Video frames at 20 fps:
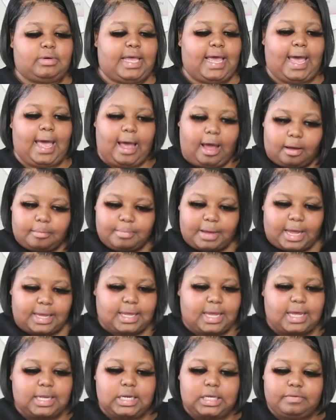cap. I
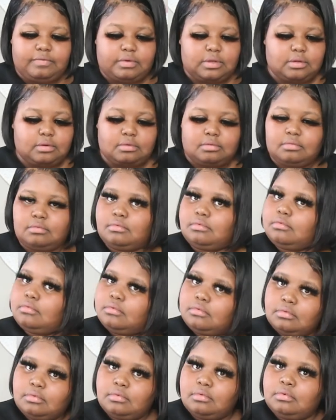can't even,
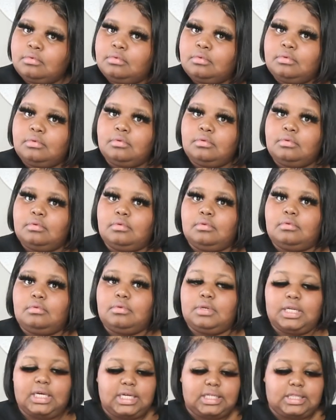
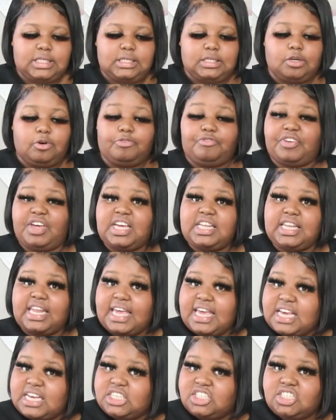nothing. No fake
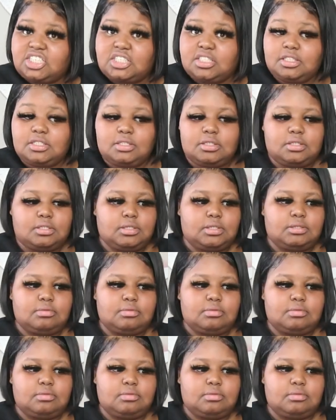lashes.